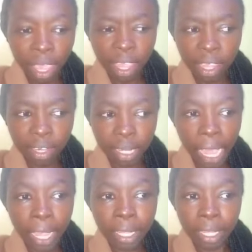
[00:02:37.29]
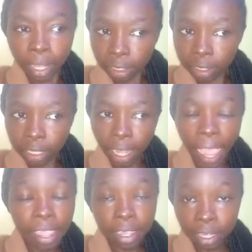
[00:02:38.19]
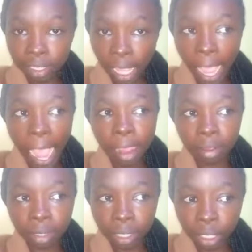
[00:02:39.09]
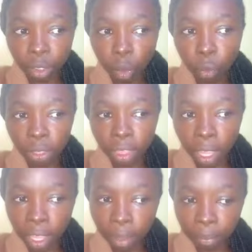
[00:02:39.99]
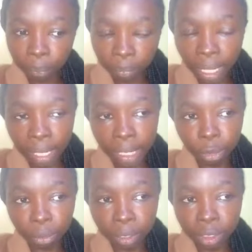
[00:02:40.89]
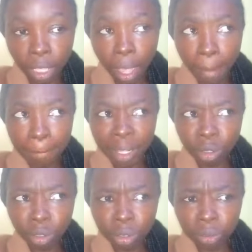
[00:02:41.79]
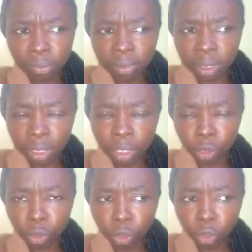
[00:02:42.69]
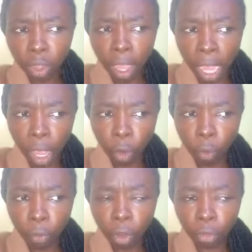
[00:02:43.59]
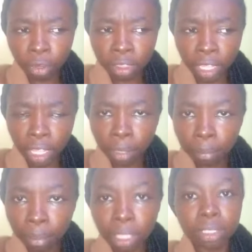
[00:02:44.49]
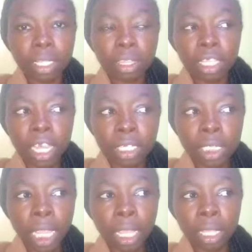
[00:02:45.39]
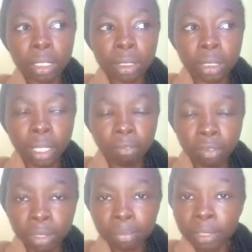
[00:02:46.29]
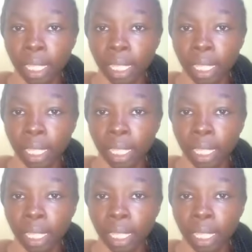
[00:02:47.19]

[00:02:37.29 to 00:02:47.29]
And I kinda agree with him a little bit, because we've seen, you know, how or the impact that he is giving